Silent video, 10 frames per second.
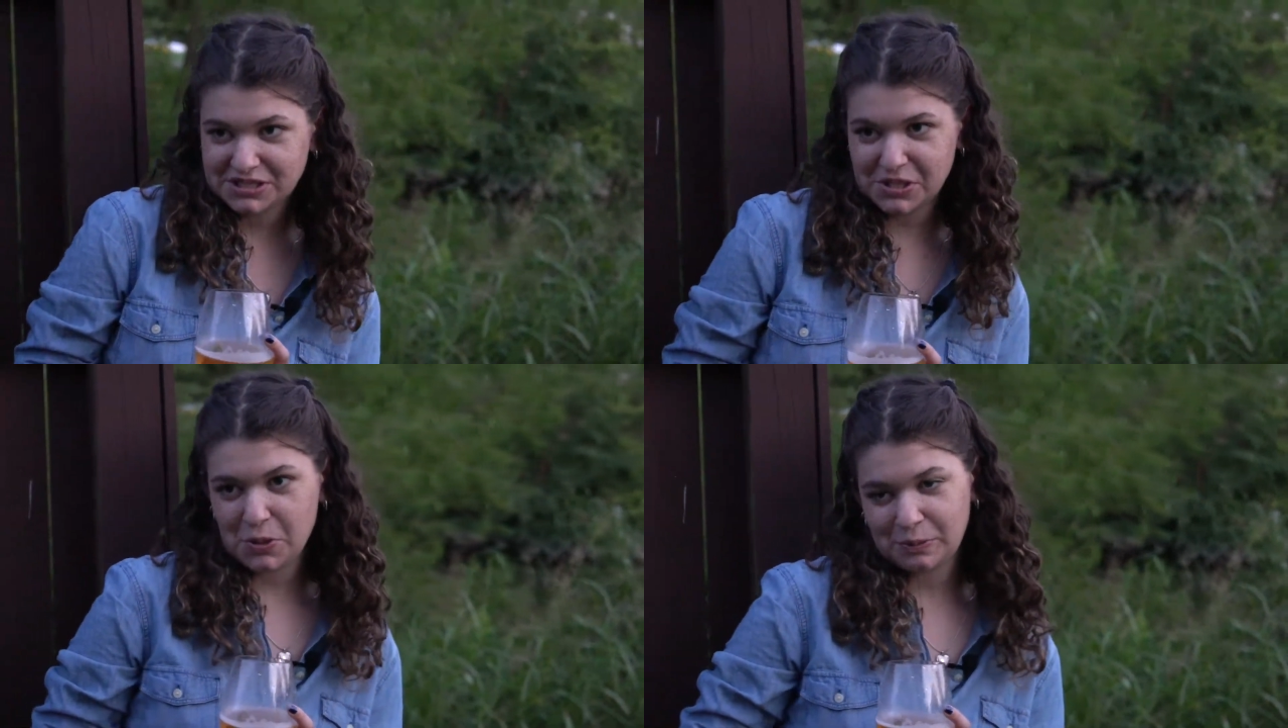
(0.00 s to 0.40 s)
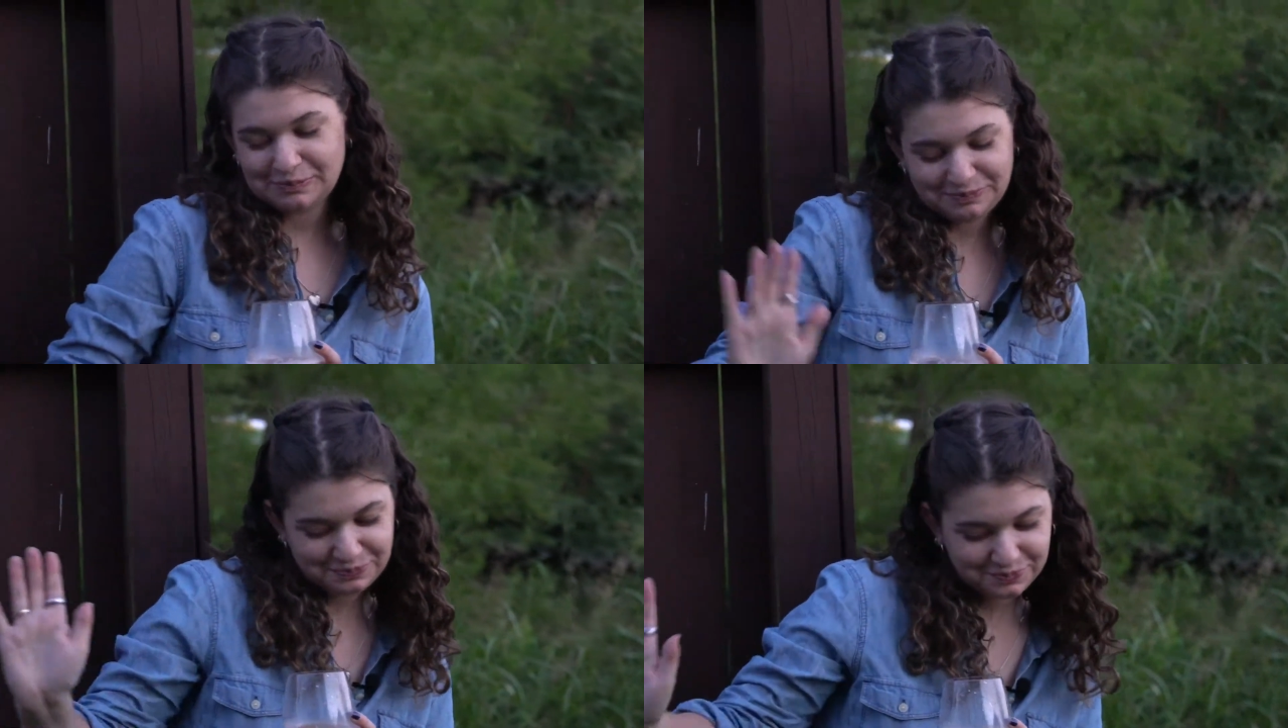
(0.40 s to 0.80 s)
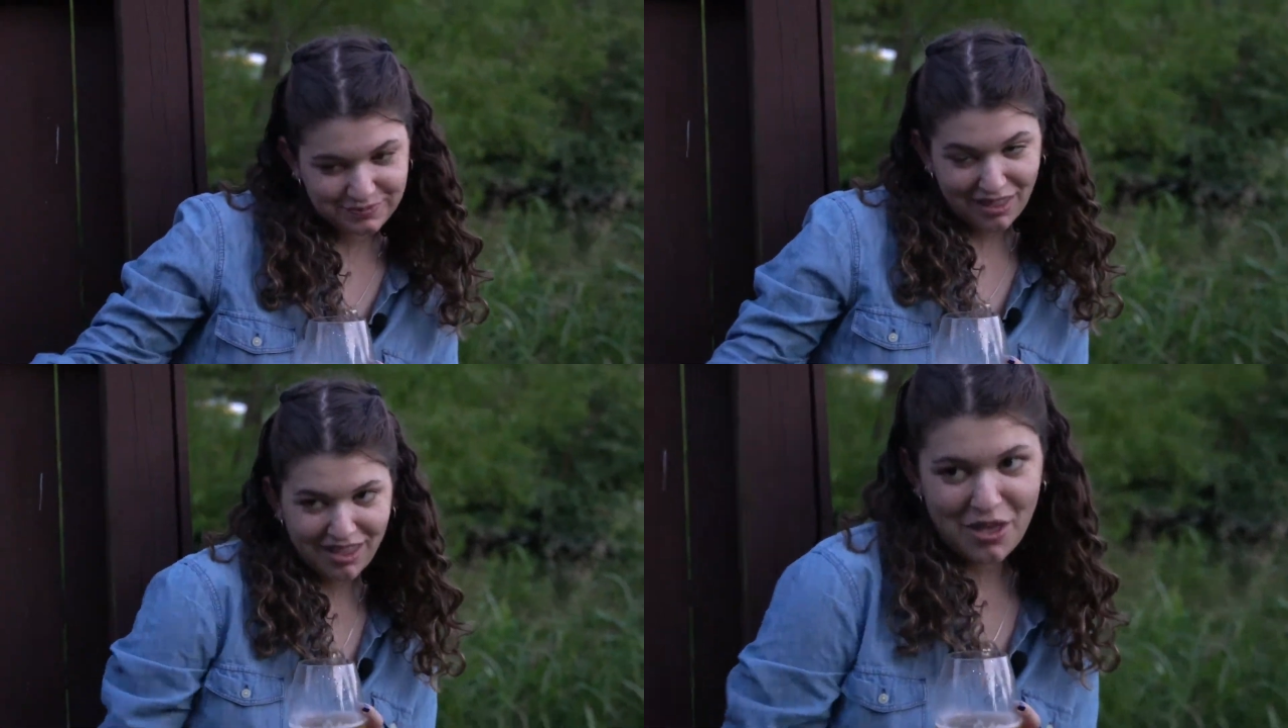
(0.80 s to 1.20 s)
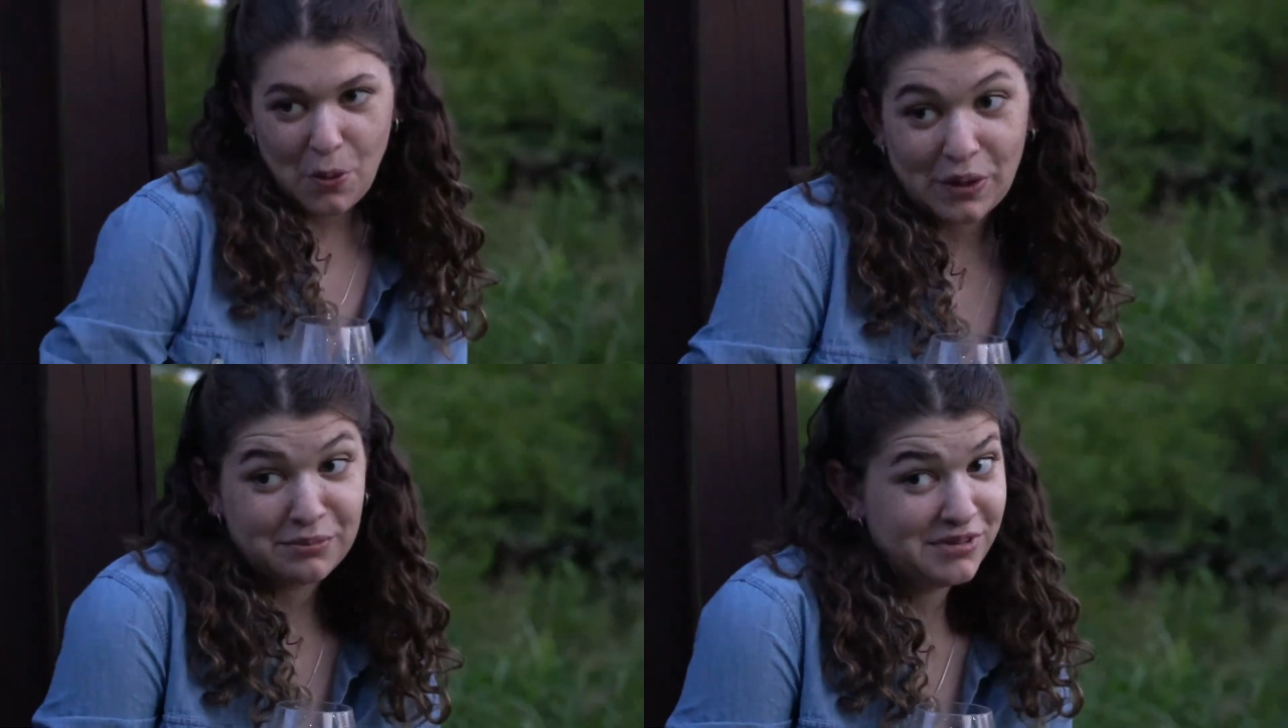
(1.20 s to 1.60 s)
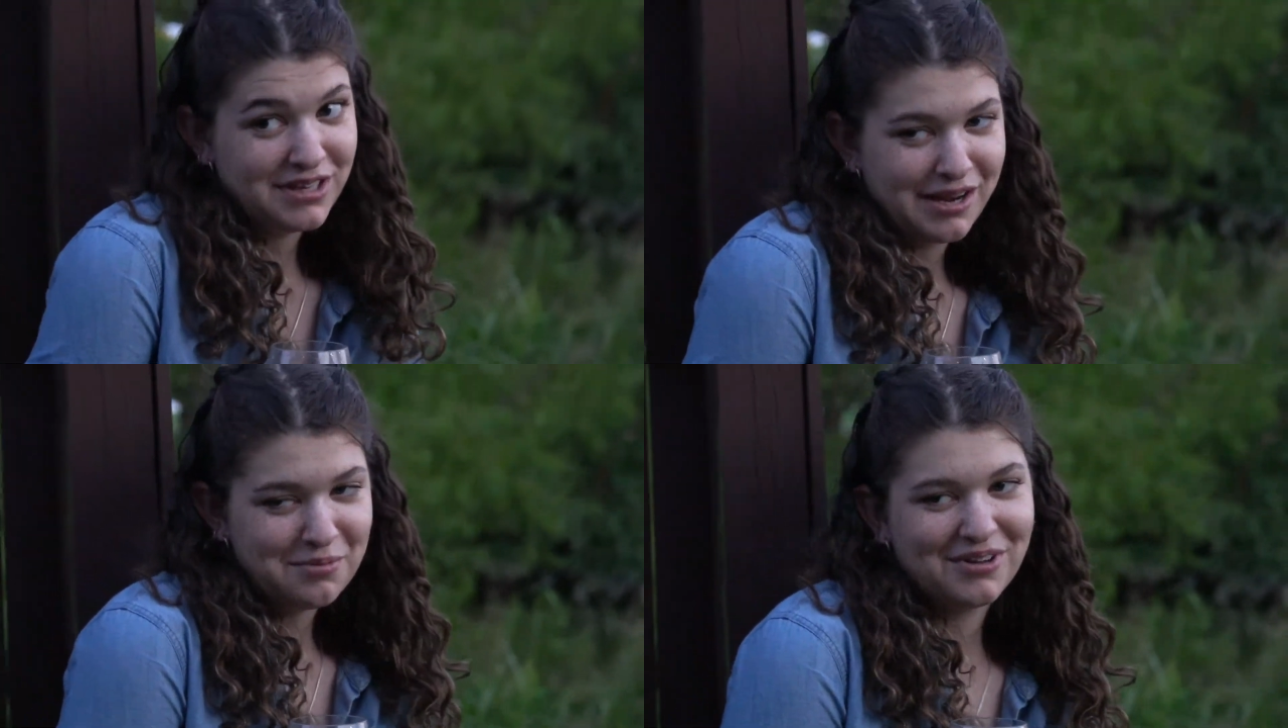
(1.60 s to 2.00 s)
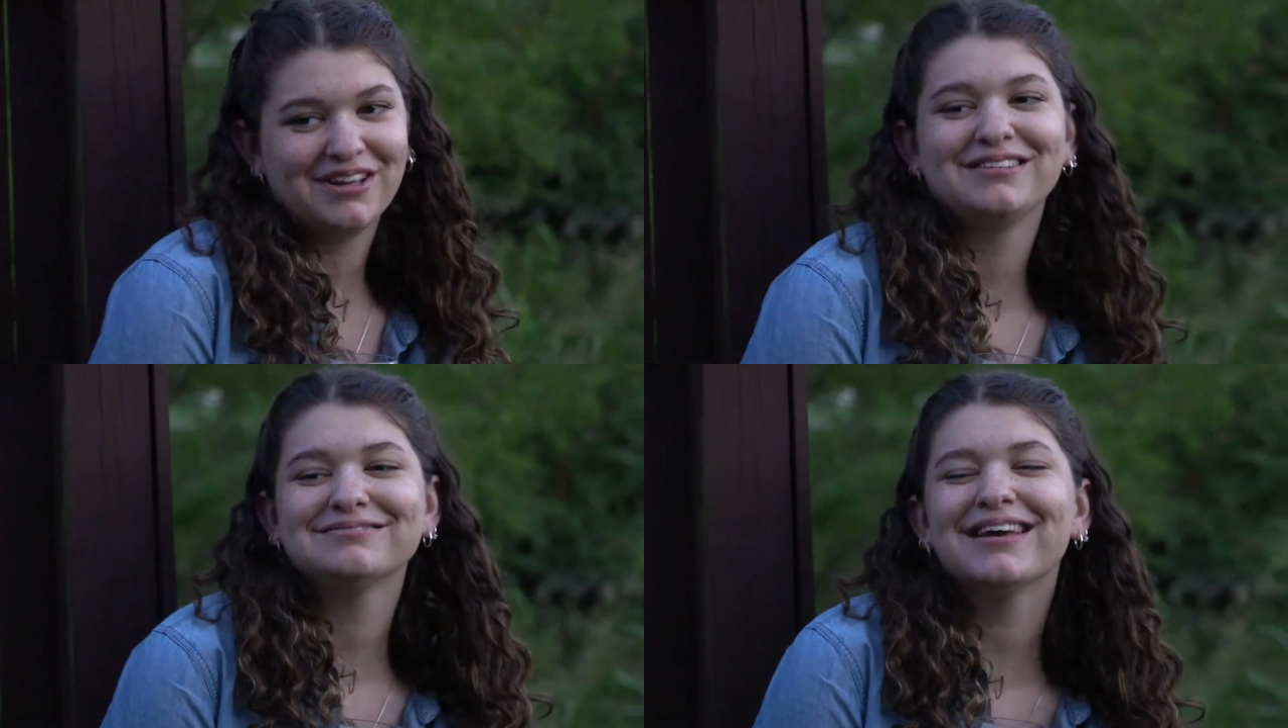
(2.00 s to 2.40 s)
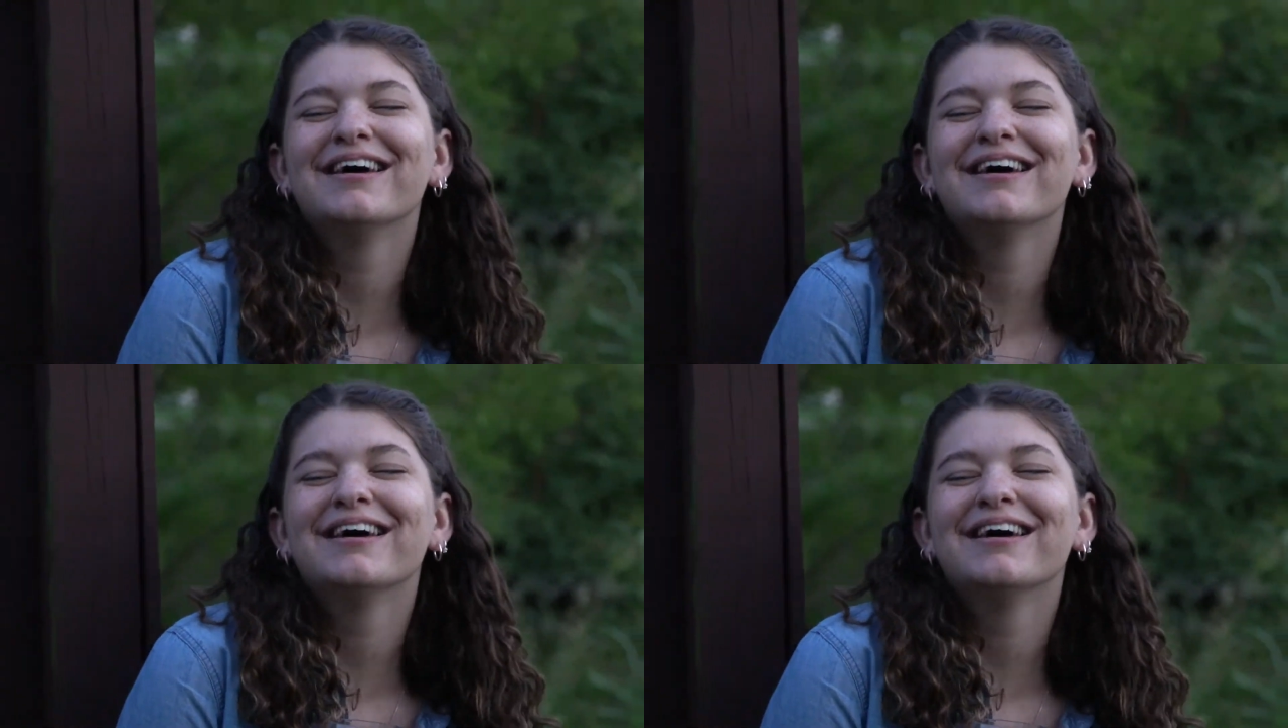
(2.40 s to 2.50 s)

so welcome to the neighborhood.